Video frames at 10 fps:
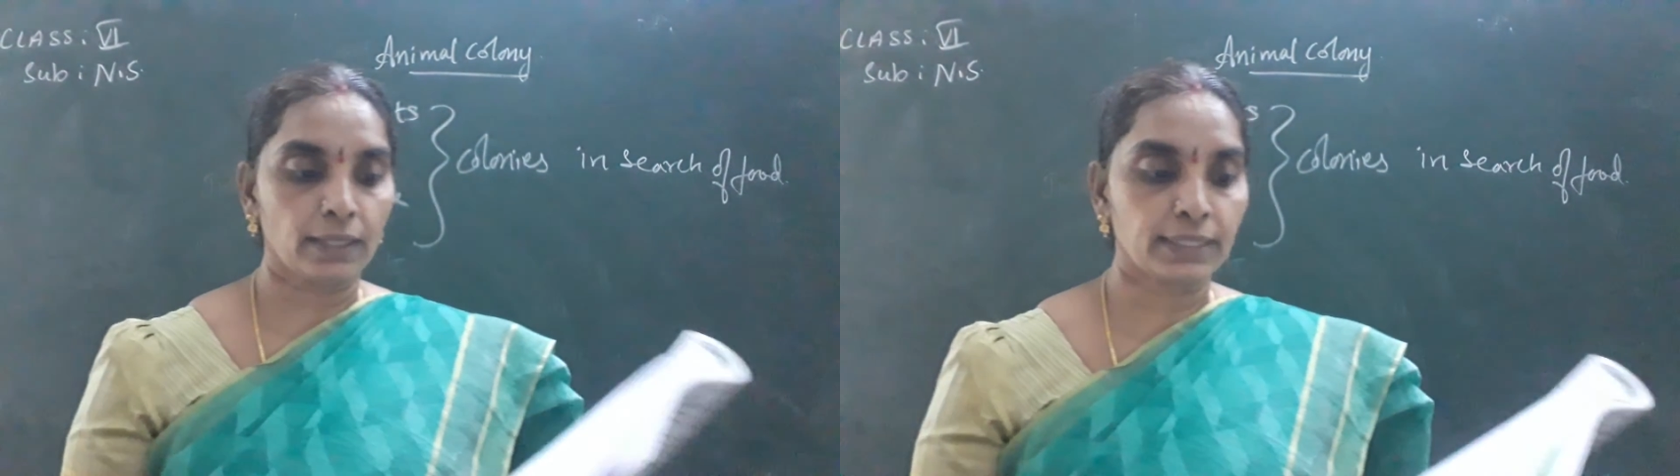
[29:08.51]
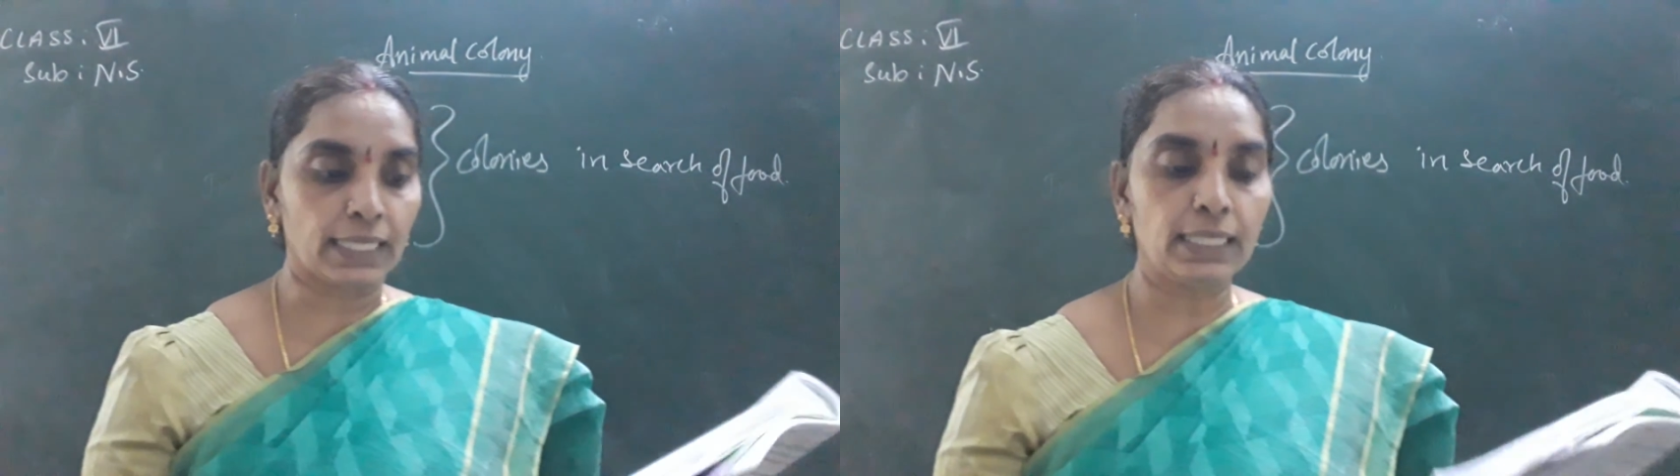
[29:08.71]

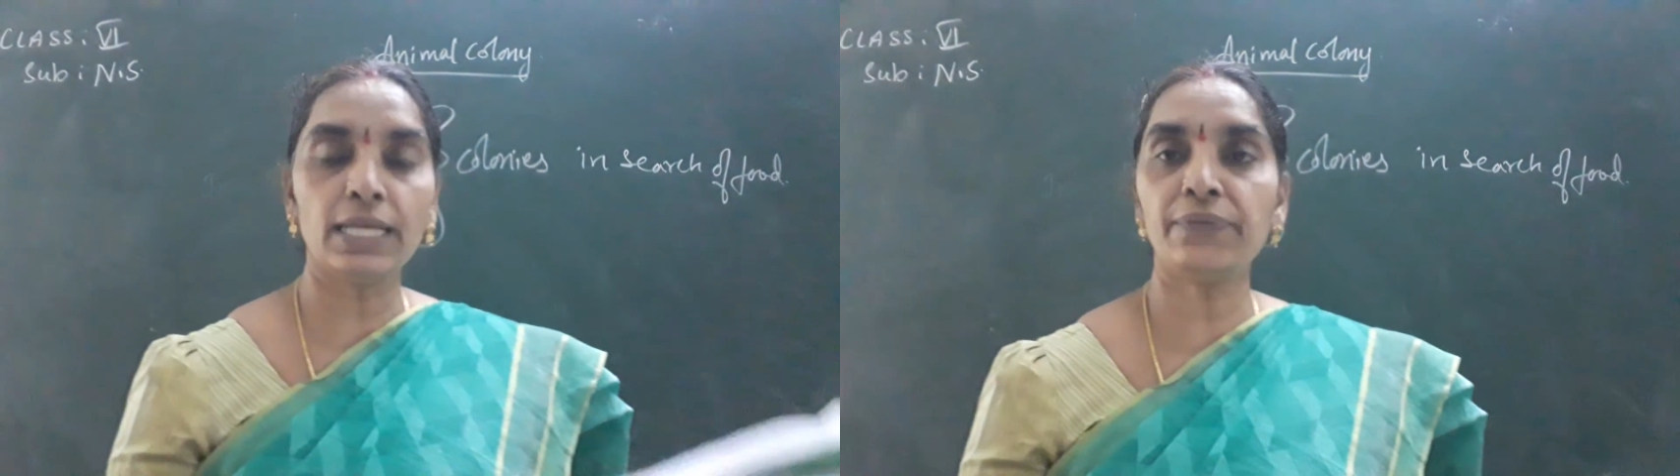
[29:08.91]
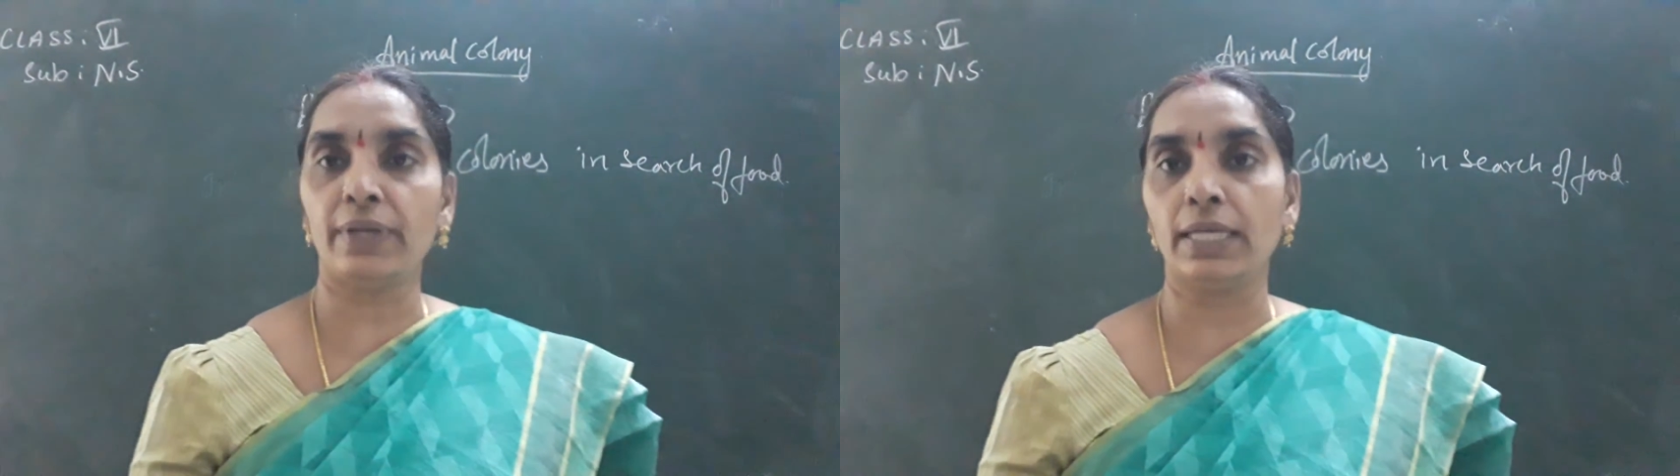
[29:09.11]
that
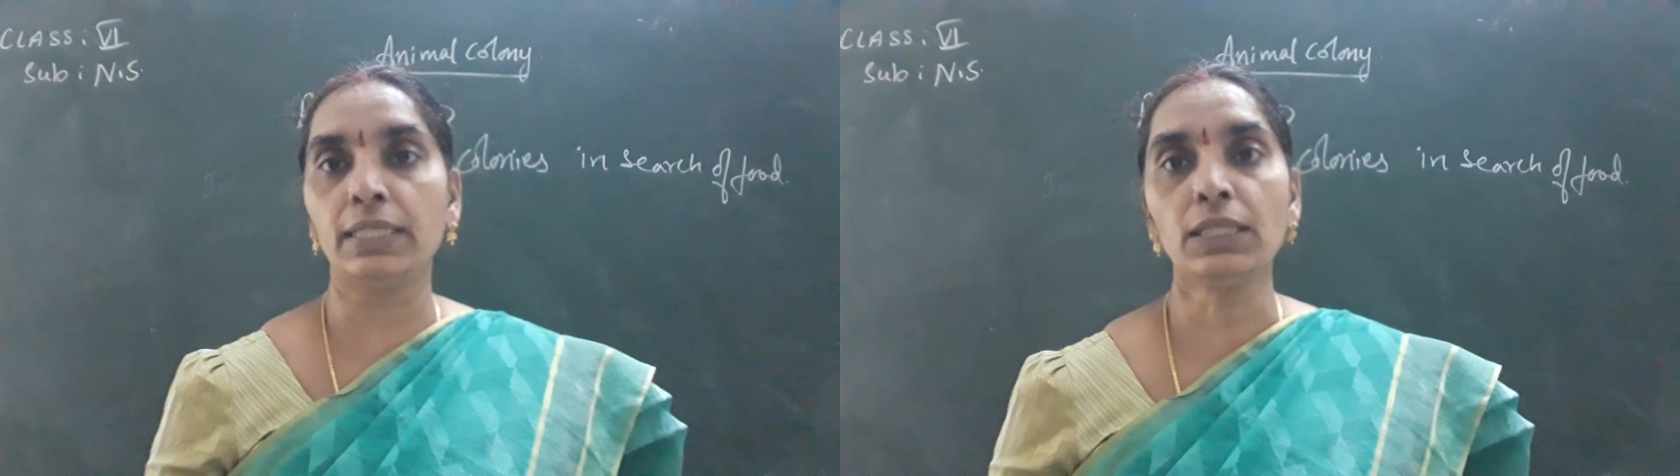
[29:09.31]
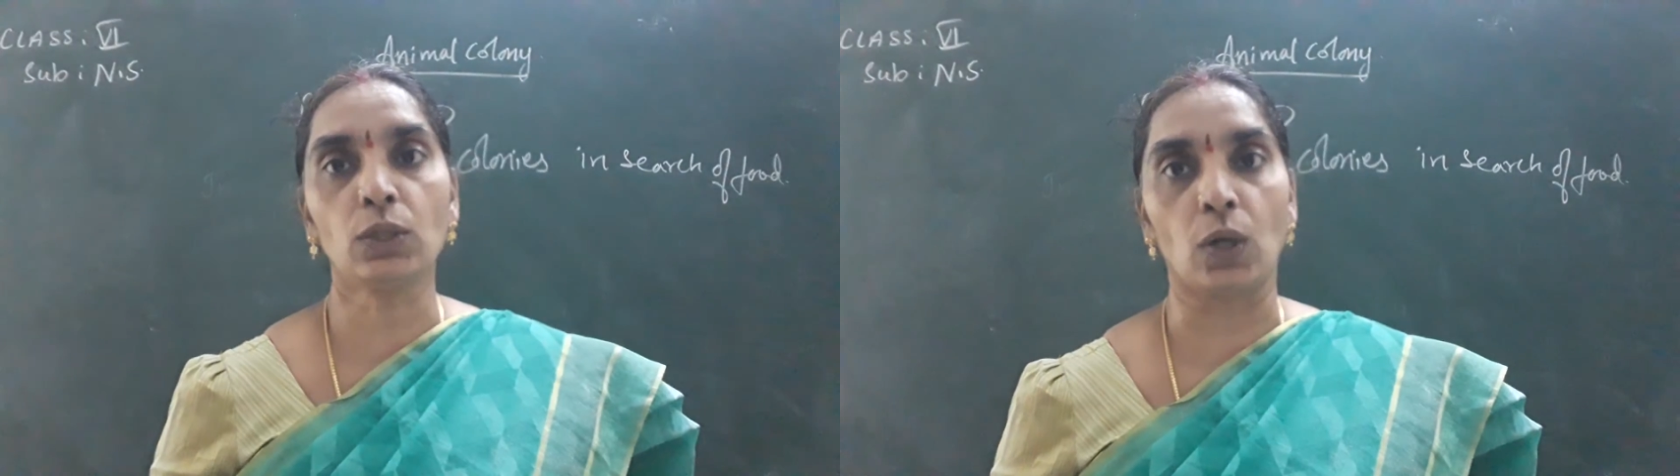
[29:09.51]
live
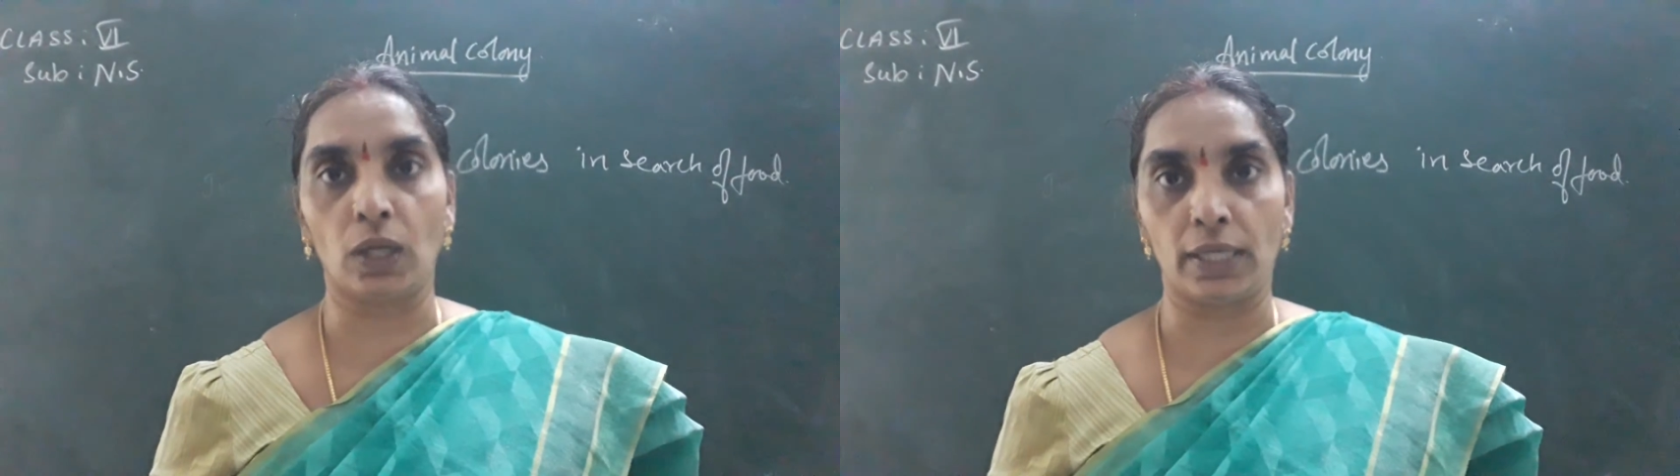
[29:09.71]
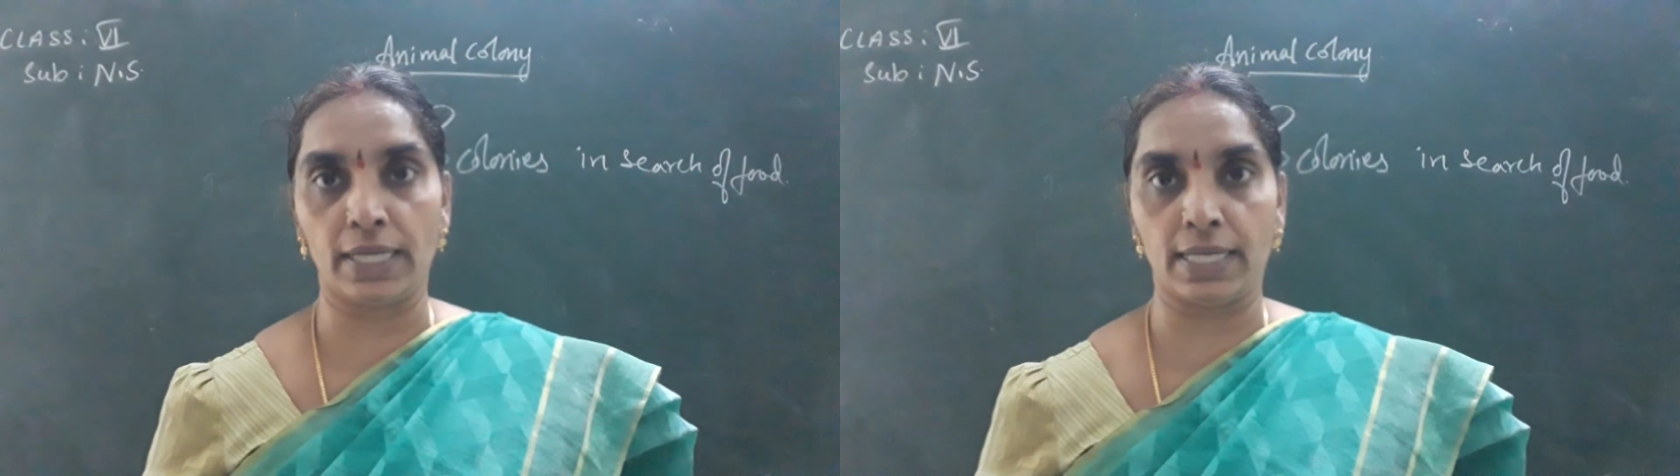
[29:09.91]
in
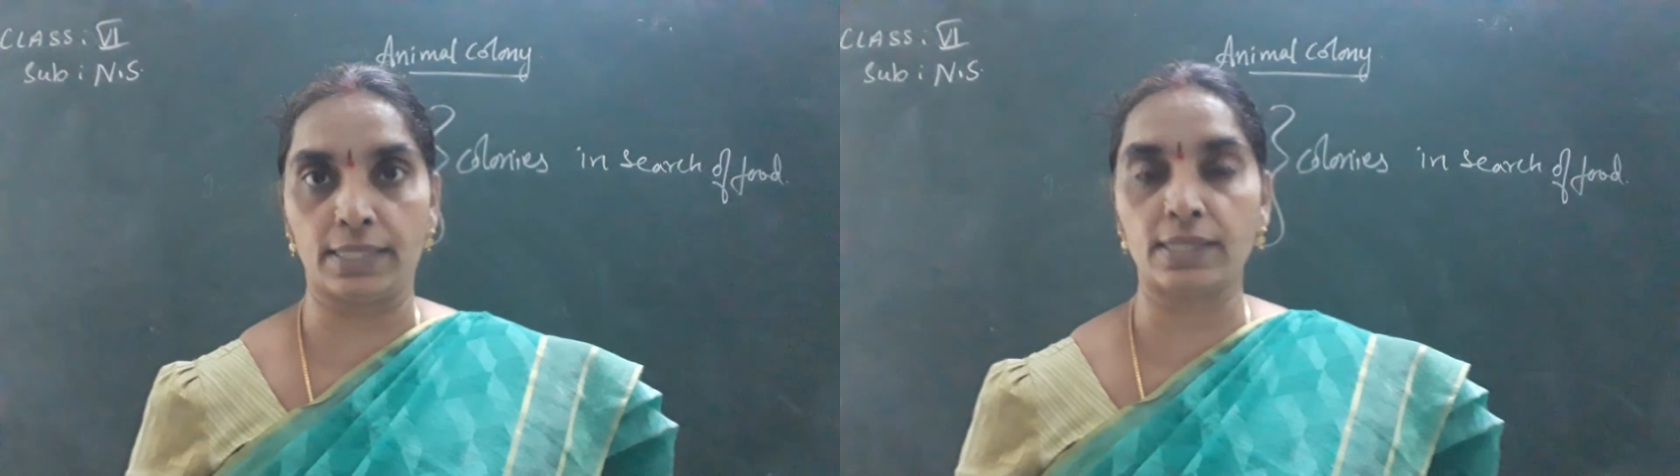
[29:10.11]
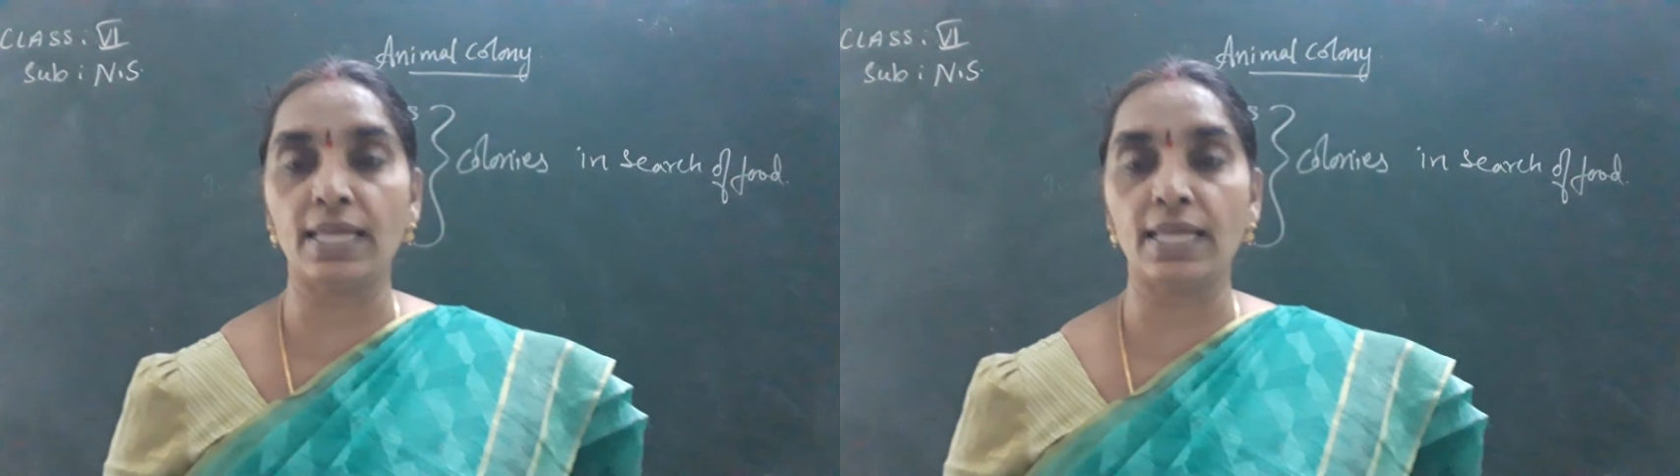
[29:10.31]
colonies.